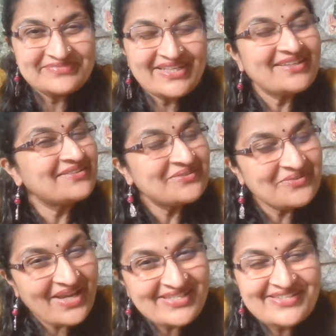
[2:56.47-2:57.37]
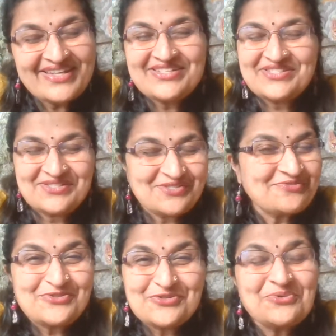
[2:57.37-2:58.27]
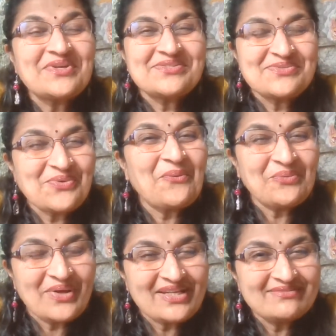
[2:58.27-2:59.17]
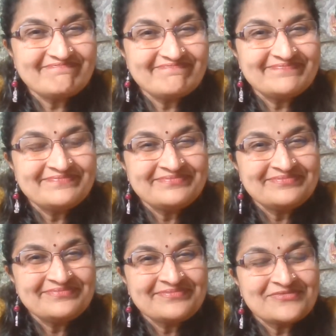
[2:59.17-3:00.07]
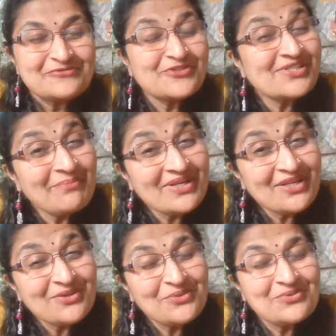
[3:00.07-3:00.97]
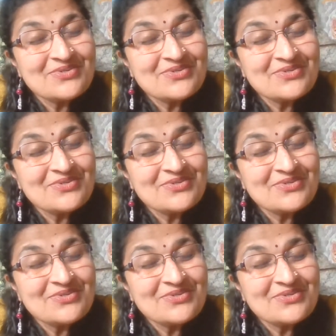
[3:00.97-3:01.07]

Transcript: and congratulations for doing so well. For somebody who